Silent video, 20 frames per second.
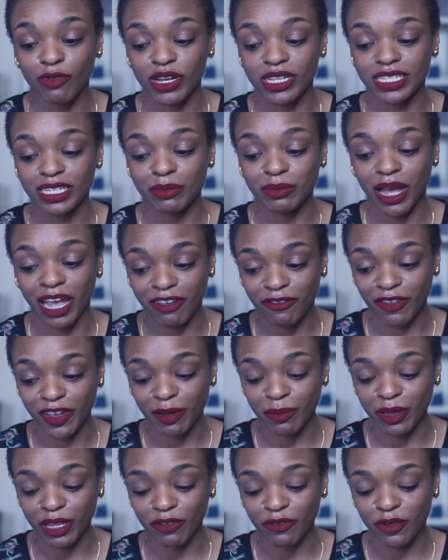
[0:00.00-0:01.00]
runs in my
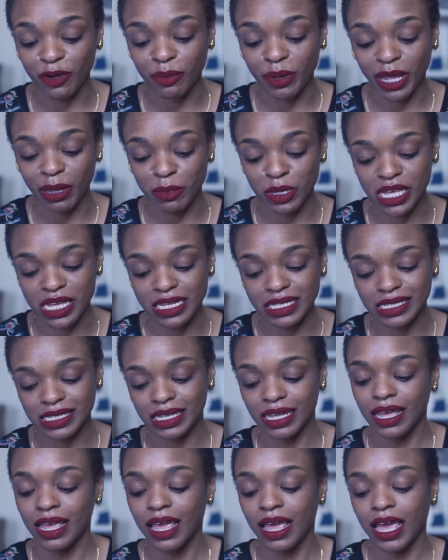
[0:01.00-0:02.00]
family for
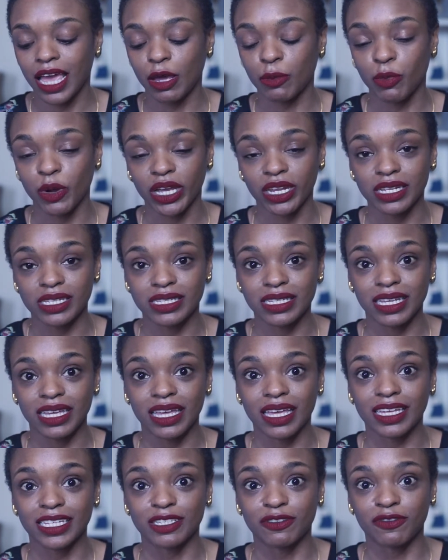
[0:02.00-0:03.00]
babies and pregnancy
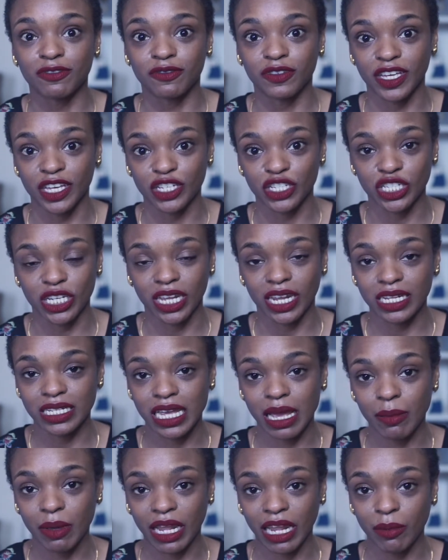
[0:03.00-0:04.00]
is fish.
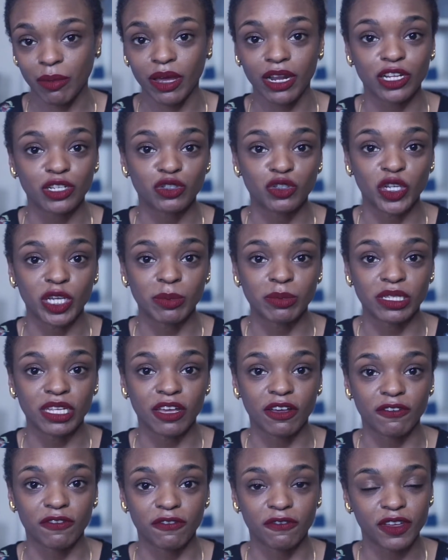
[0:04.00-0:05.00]
Anytime anybody dreams
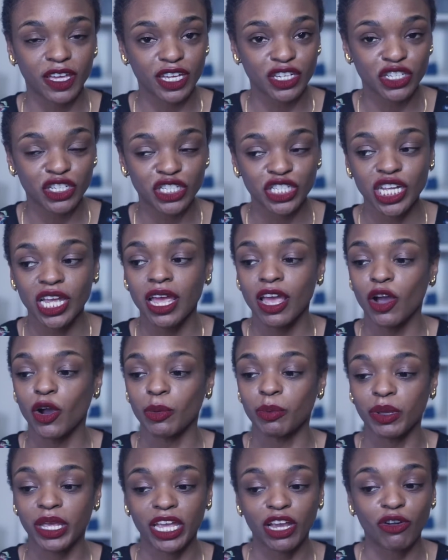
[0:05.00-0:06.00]
of fish
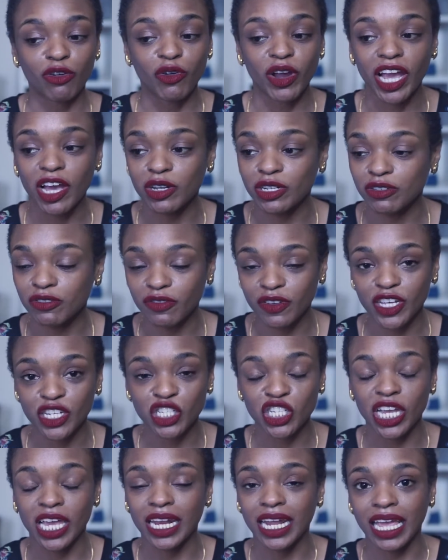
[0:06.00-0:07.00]
or being around
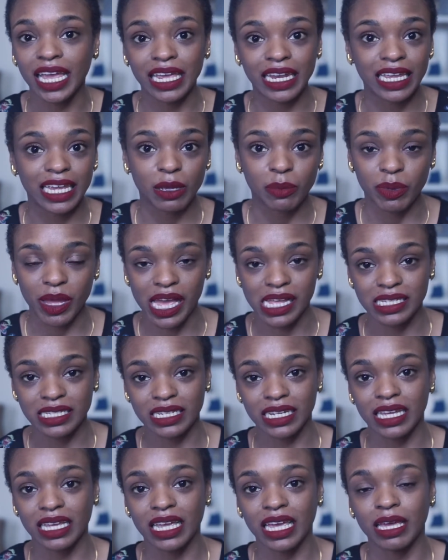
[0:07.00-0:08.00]
fish in any
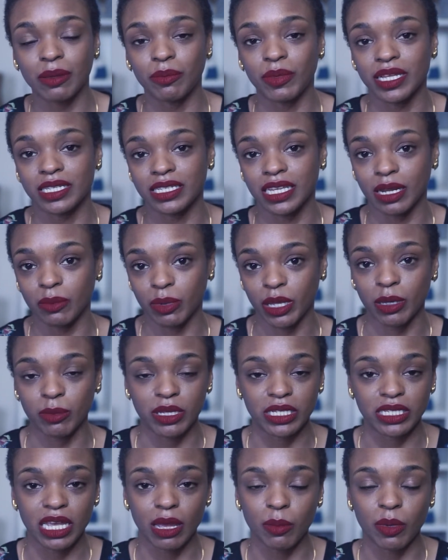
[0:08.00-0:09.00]
capacity, it means that a
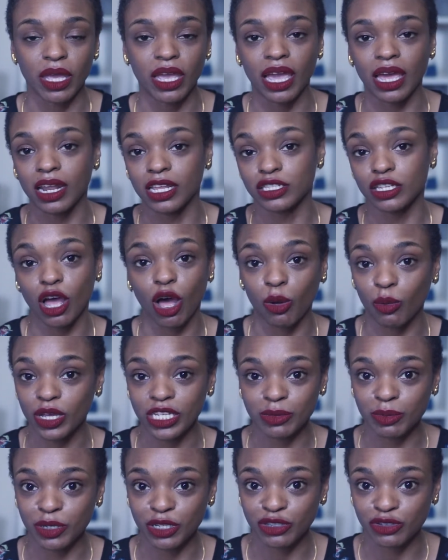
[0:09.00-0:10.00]
baby's coming, and it's
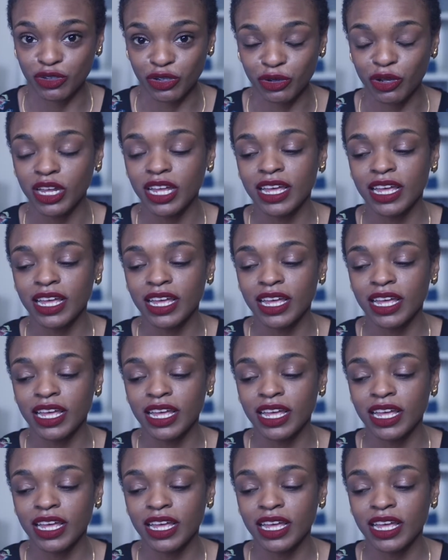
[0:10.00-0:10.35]
always been true.